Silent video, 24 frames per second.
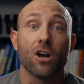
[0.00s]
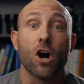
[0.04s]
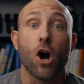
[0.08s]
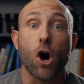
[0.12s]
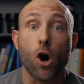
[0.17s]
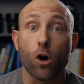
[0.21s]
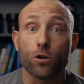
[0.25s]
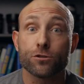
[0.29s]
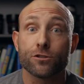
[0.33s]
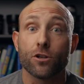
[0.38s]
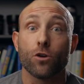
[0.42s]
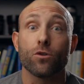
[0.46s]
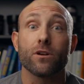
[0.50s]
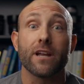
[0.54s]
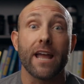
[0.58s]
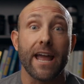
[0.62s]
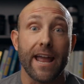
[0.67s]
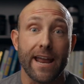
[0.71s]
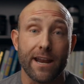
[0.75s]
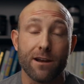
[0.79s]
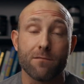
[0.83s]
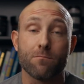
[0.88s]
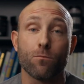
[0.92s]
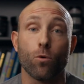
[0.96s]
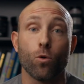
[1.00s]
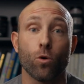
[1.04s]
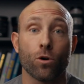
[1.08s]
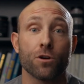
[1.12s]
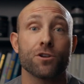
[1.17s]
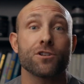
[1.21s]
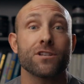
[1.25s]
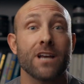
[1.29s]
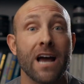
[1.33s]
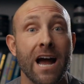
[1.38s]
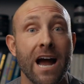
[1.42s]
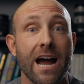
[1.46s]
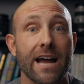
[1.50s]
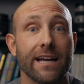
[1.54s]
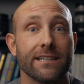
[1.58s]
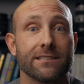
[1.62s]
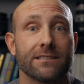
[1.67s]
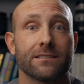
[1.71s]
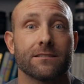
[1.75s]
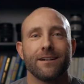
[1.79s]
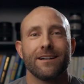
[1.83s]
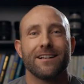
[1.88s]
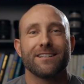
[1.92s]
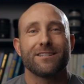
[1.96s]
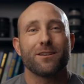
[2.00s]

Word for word: also gained more size.